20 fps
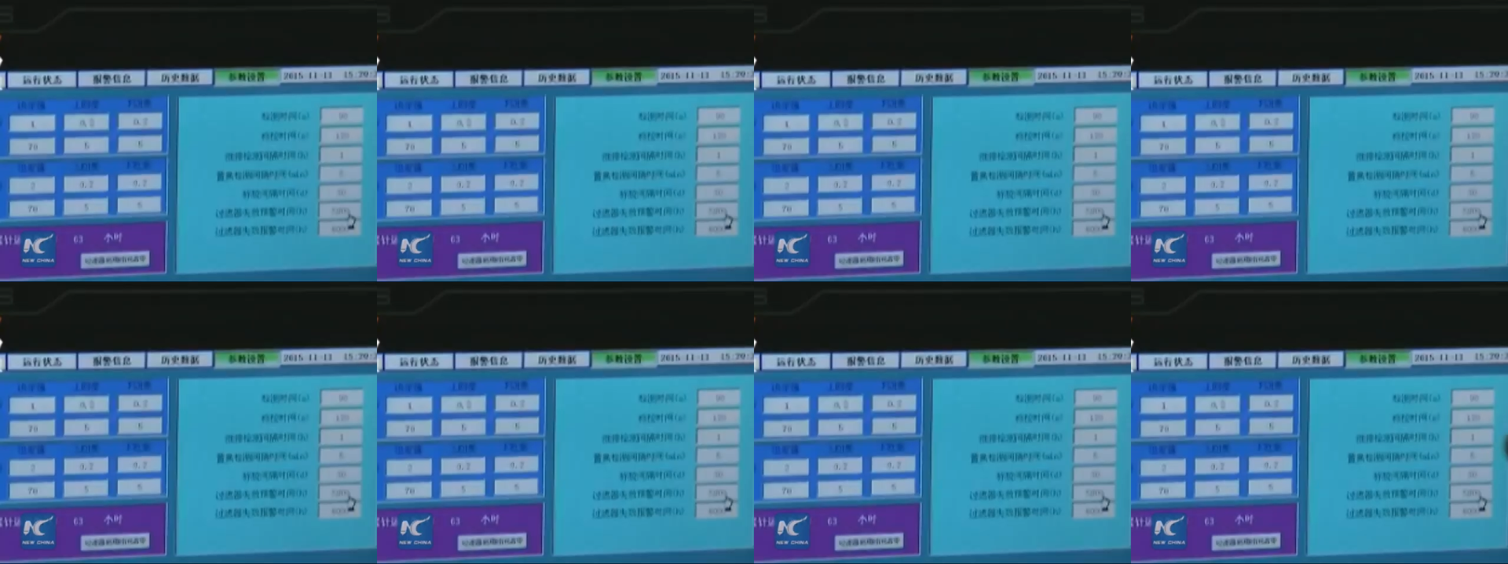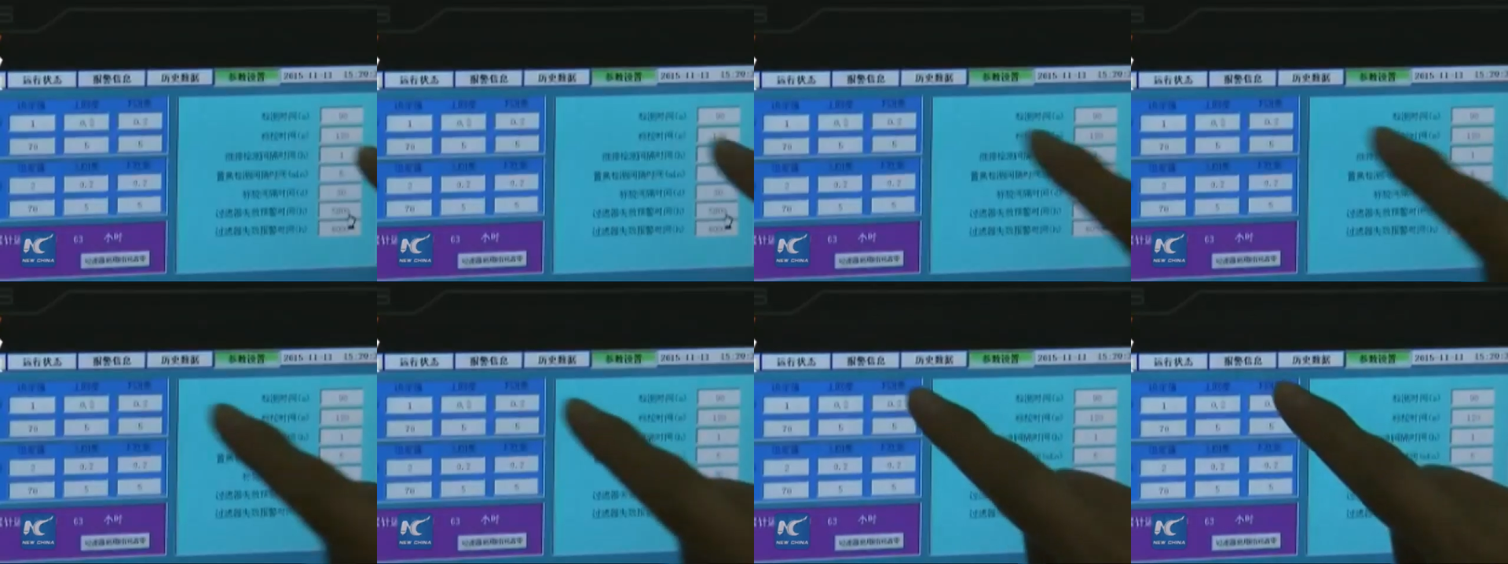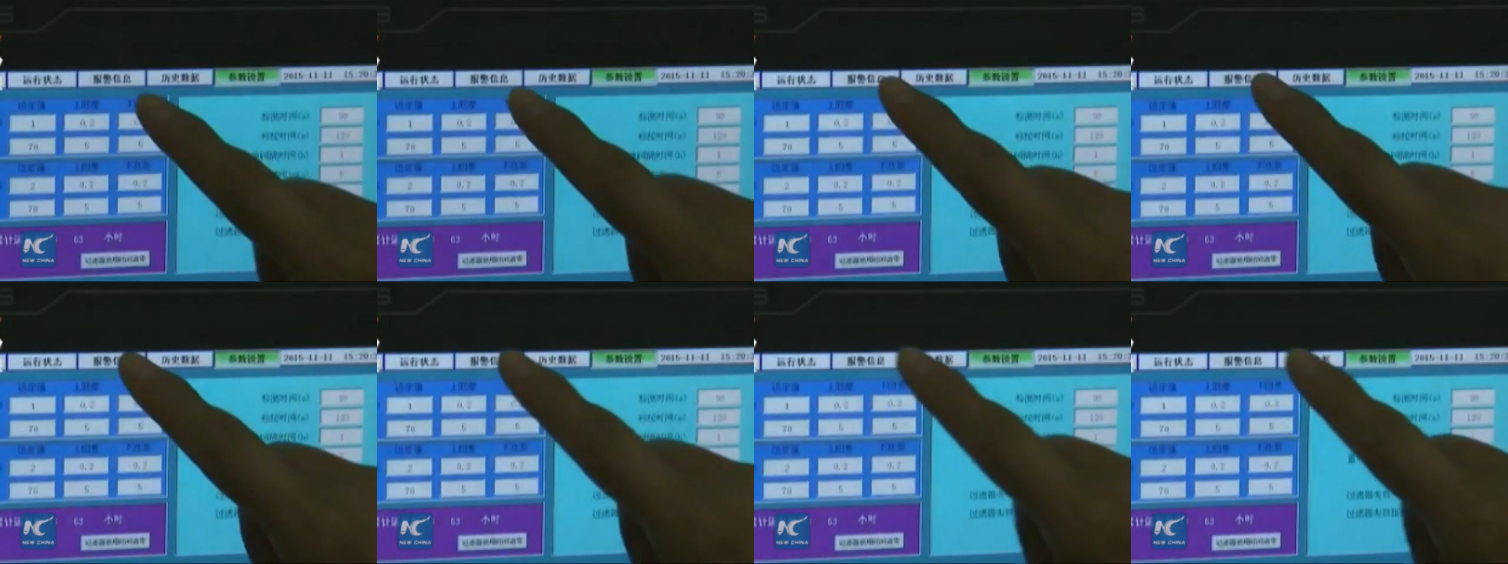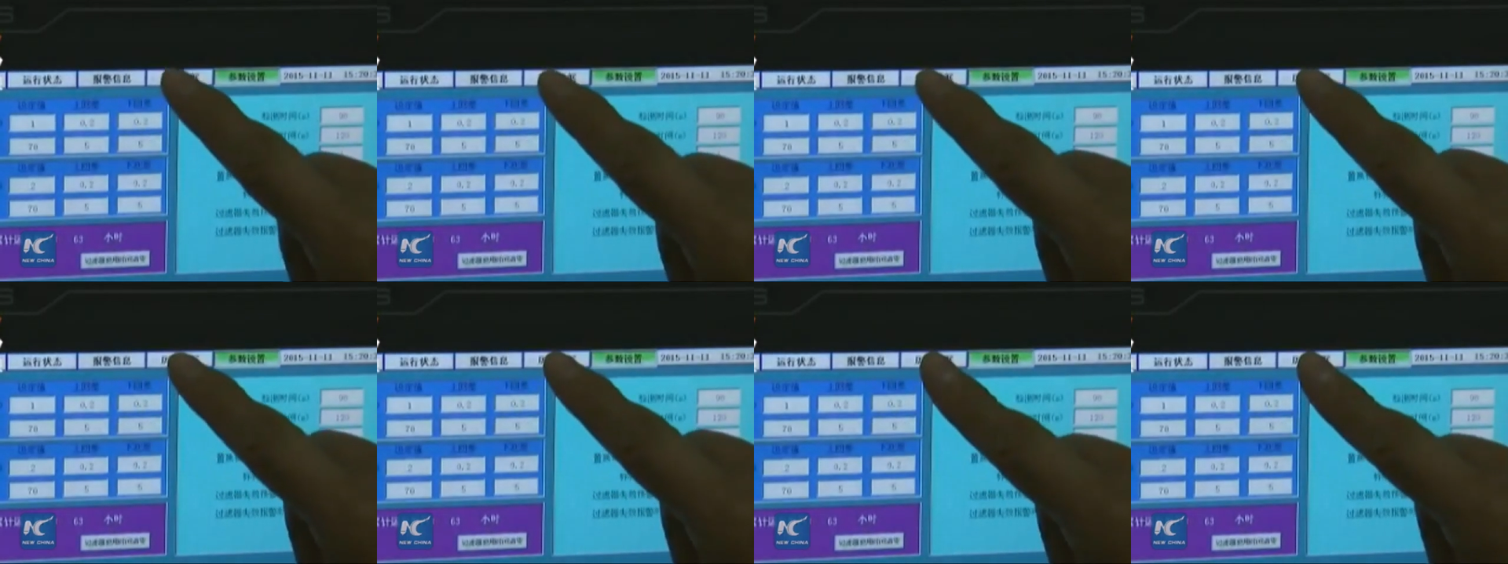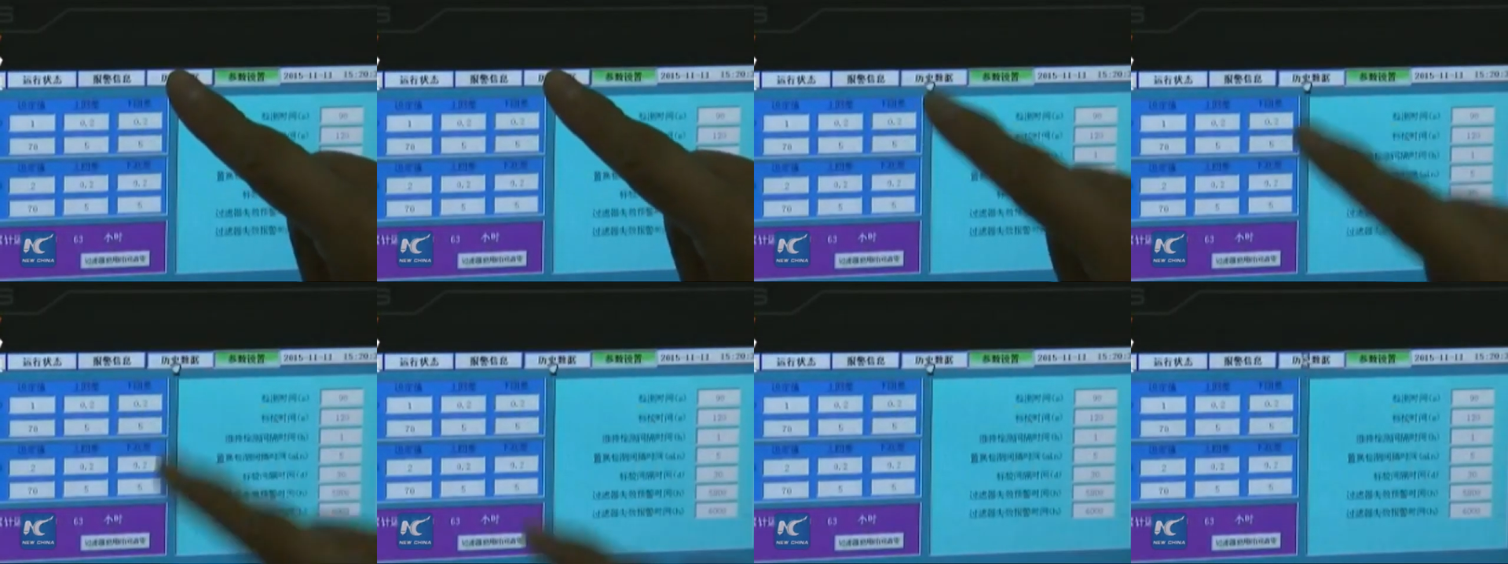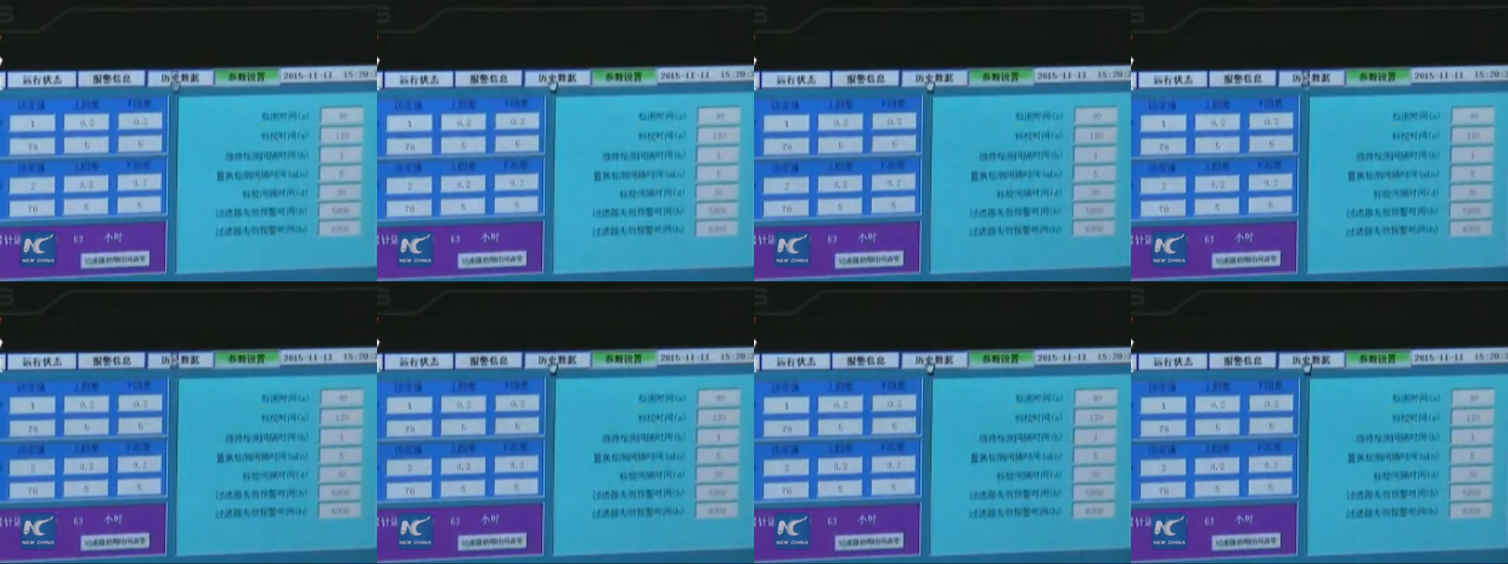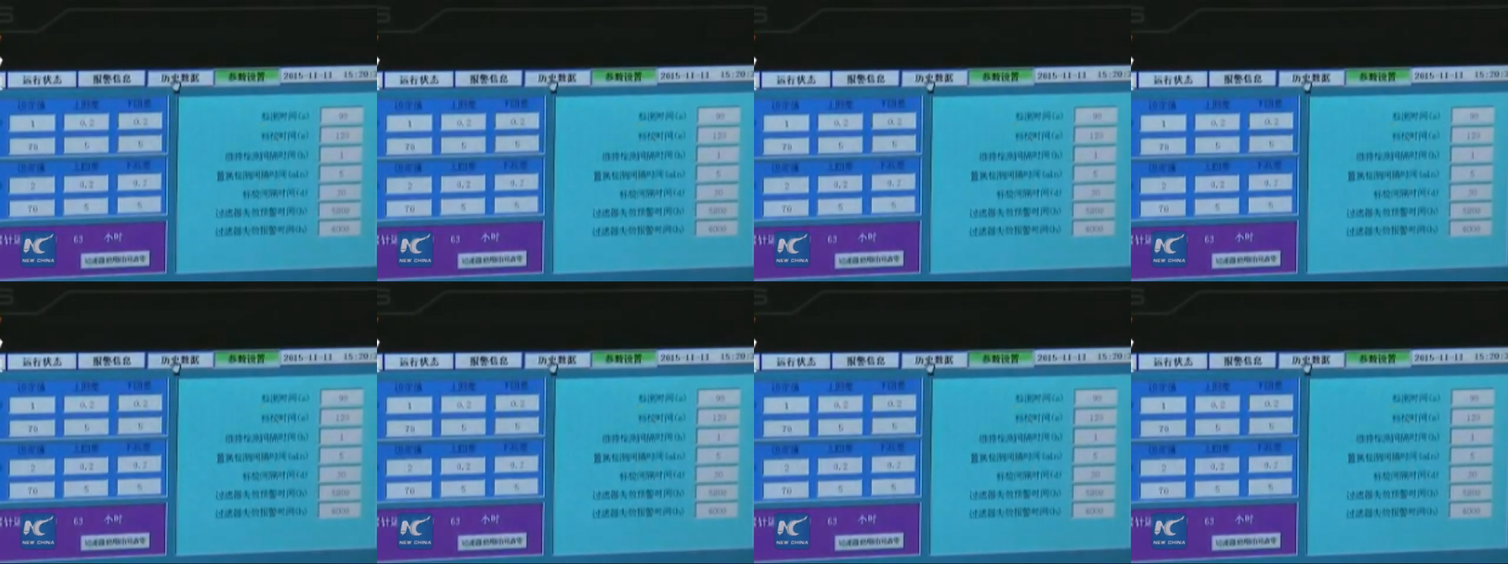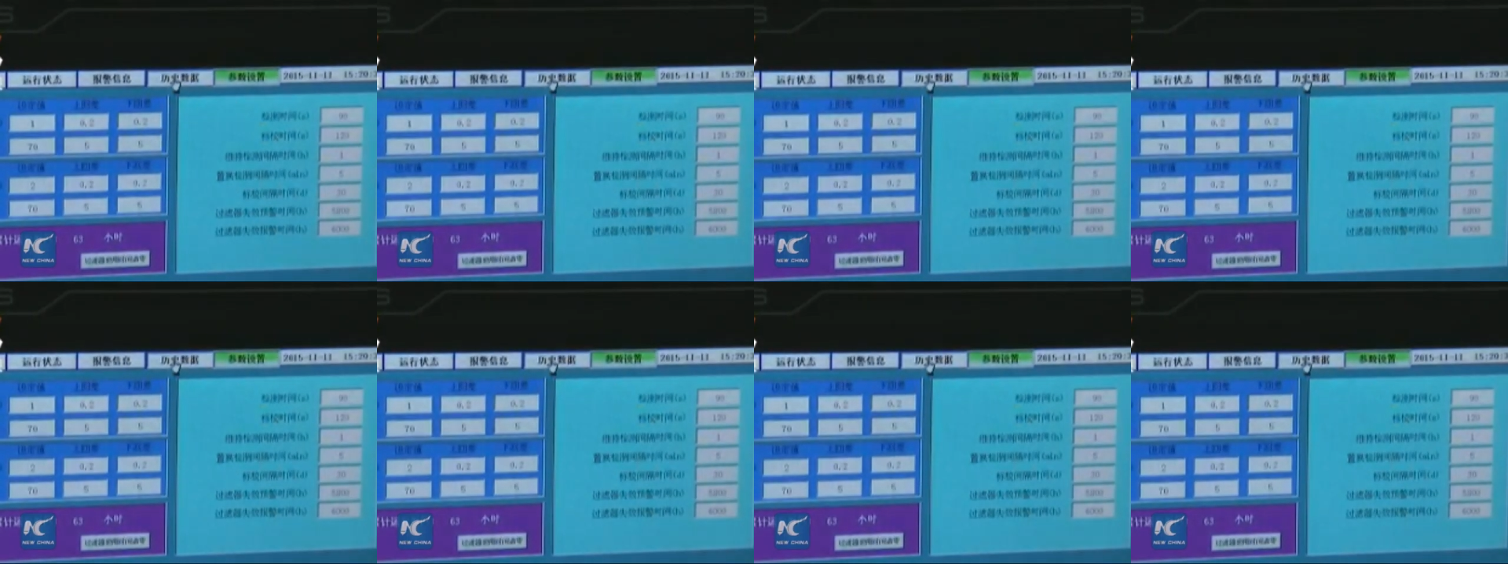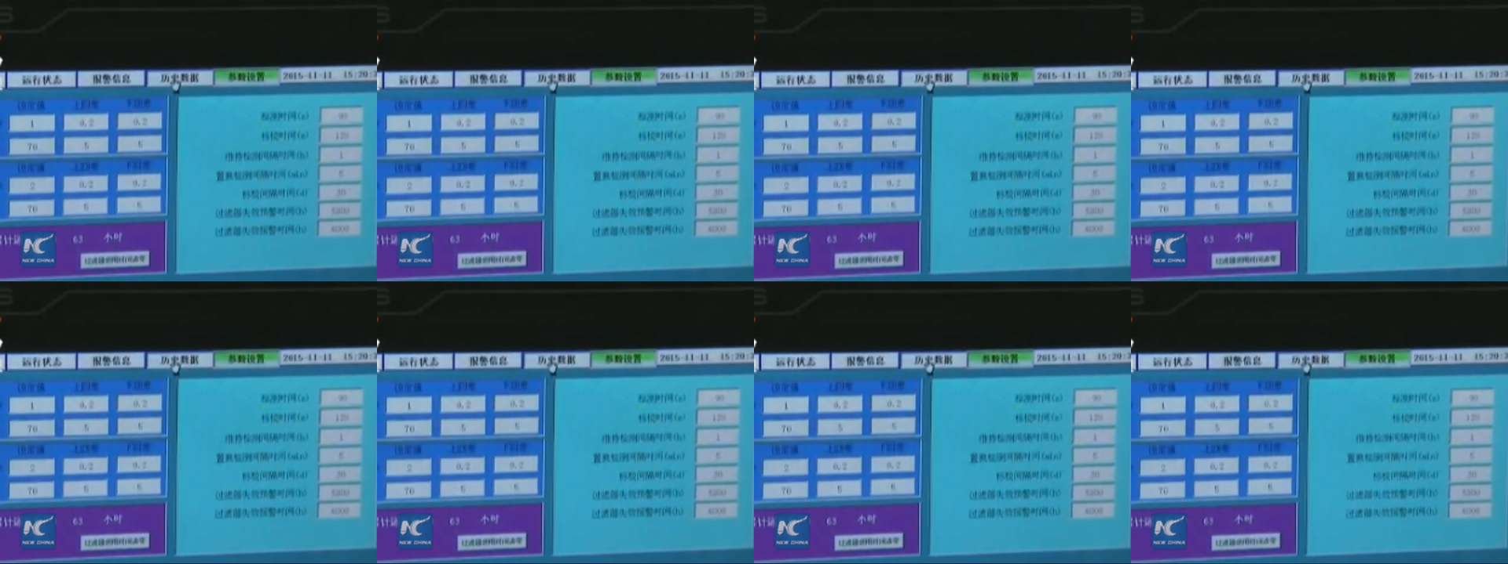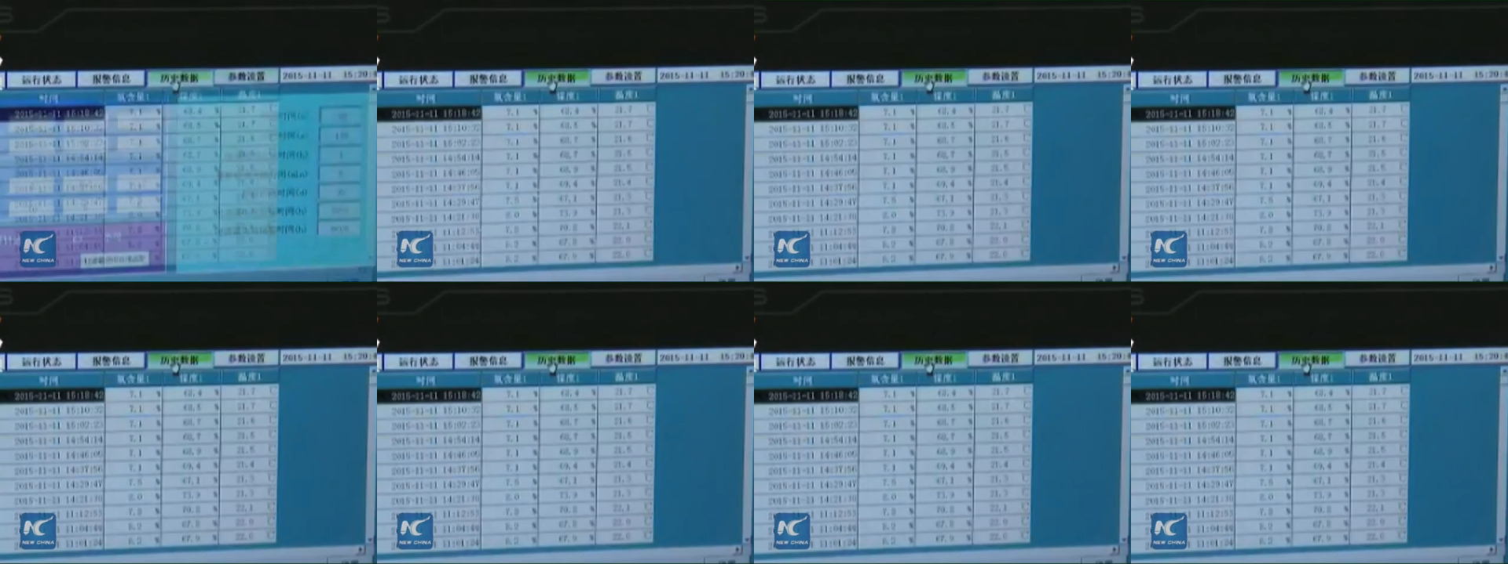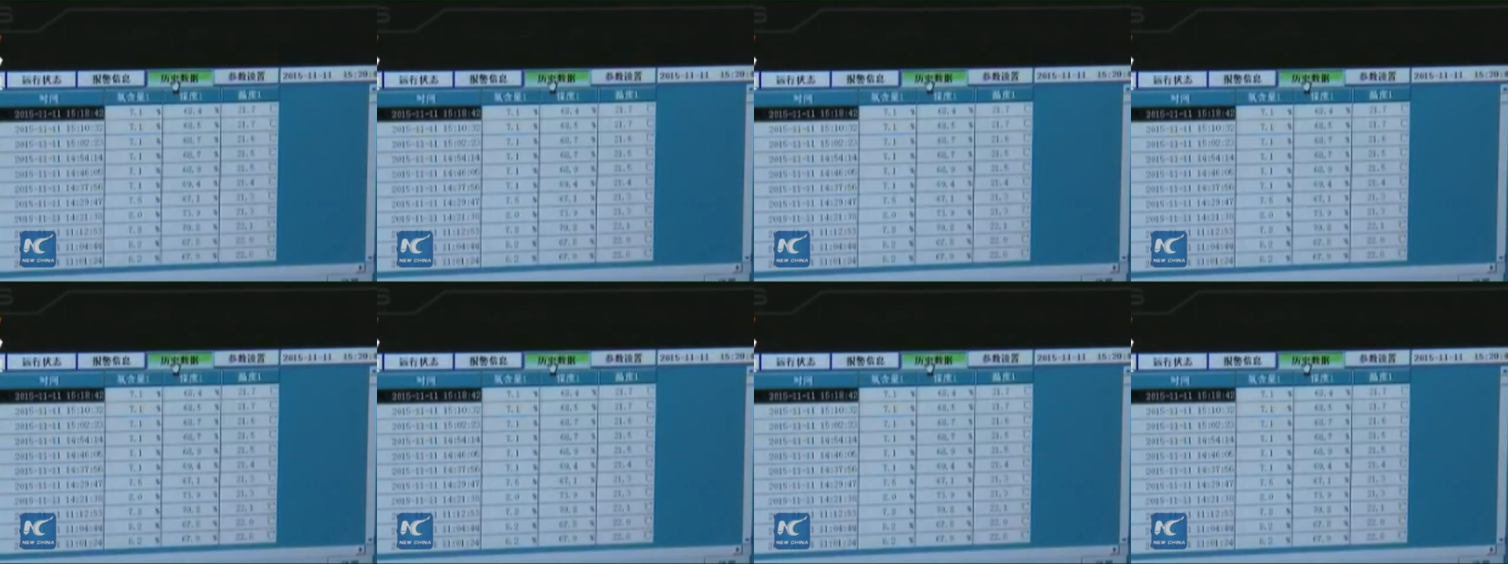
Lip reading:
No face is visible, so there are no lips to read.